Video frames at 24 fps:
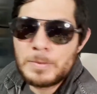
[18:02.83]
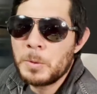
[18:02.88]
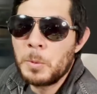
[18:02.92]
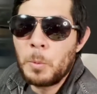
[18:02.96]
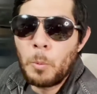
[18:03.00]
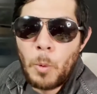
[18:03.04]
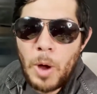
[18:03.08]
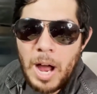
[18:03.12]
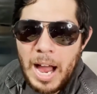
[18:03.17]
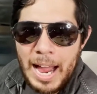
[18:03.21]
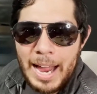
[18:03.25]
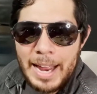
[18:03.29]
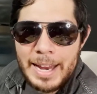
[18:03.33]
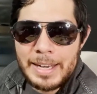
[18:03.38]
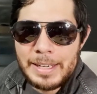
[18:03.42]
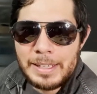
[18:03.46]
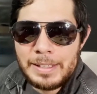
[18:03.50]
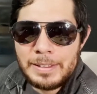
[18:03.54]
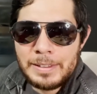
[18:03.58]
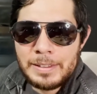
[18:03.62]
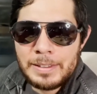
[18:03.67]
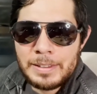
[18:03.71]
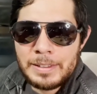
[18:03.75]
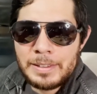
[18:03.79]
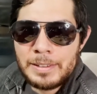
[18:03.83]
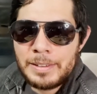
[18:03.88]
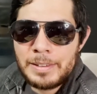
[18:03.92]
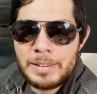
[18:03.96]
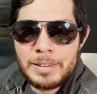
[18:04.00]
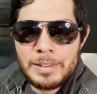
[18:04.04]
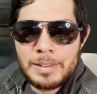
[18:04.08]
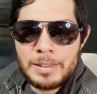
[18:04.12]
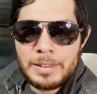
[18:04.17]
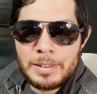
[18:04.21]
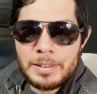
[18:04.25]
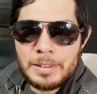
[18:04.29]
Why?
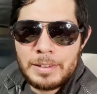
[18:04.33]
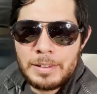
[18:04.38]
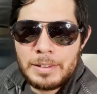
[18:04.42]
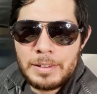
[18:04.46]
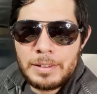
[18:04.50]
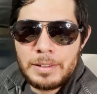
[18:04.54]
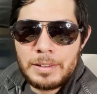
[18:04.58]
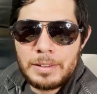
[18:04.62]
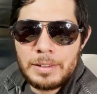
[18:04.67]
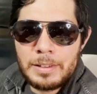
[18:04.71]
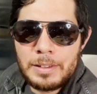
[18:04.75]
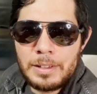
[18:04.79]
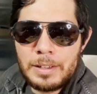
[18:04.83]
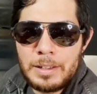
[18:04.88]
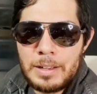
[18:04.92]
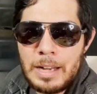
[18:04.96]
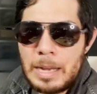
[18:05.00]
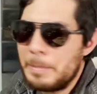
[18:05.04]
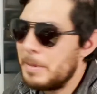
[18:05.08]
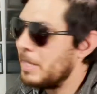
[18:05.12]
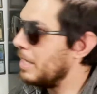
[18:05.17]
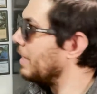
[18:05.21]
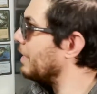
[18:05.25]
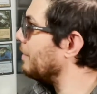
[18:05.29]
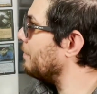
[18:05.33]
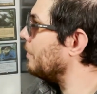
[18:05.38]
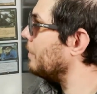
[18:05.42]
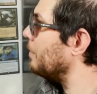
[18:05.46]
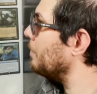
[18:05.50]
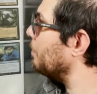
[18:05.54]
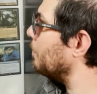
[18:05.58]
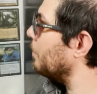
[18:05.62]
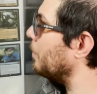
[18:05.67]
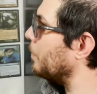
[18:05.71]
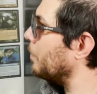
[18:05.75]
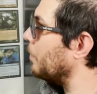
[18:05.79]
I
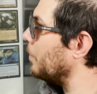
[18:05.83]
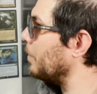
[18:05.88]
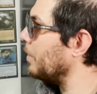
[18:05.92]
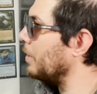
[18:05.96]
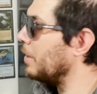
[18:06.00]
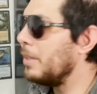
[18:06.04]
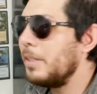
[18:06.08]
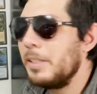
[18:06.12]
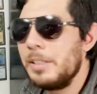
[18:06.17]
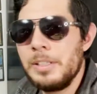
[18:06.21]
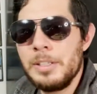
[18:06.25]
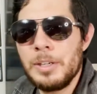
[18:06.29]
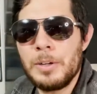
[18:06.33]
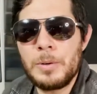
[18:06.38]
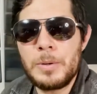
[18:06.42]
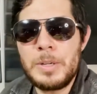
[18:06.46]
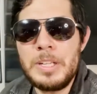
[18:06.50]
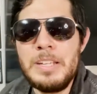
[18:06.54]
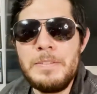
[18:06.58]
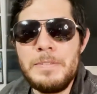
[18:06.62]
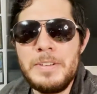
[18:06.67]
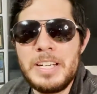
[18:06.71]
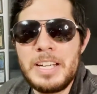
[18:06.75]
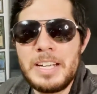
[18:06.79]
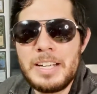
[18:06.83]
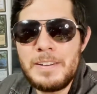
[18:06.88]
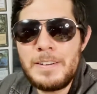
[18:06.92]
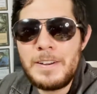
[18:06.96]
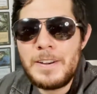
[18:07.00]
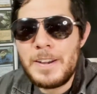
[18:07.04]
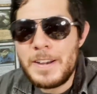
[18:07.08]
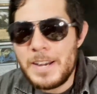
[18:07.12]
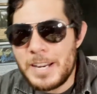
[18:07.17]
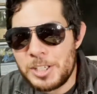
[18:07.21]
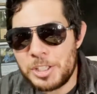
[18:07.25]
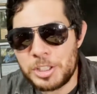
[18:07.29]
mean, even
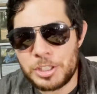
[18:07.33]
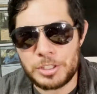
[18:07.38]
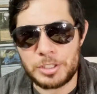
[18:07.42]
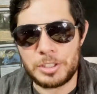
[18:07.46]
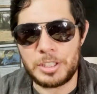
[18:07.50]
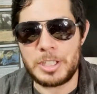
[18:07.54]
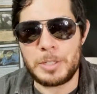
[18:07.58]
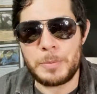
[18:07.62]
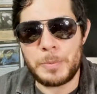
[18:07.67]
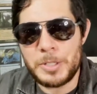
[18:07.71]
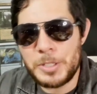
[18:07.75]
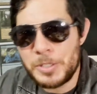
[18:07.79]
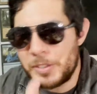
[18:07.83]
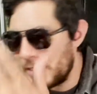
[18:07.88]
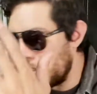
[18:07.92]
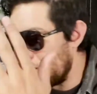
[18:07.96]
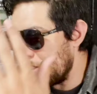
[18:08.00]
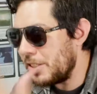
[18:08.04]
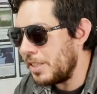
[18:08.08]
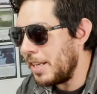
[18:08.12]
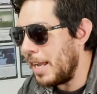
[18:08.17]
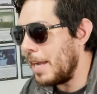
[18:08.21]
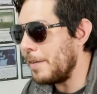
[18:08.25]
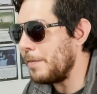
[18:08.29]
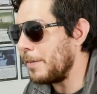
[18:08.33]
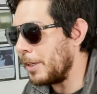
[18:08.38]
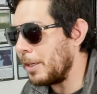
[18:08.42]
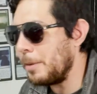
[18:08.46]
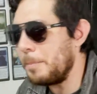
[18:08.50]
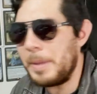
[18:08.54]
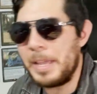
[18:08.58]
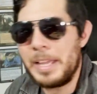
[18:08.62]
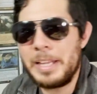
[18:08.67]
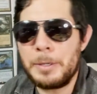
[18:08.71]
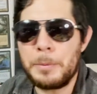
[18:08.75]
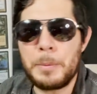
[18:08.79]
initially when you could just have a
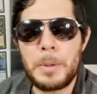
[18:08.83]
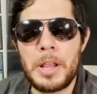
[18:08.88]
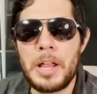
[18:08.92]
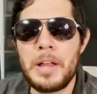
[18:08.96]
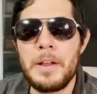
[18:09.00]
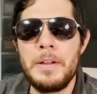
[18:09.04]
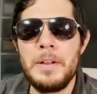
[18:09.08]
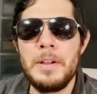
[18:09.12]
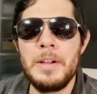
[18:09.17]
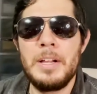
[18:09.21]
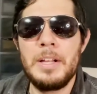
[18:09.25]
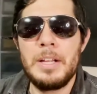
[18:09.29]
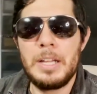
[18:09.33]
commander,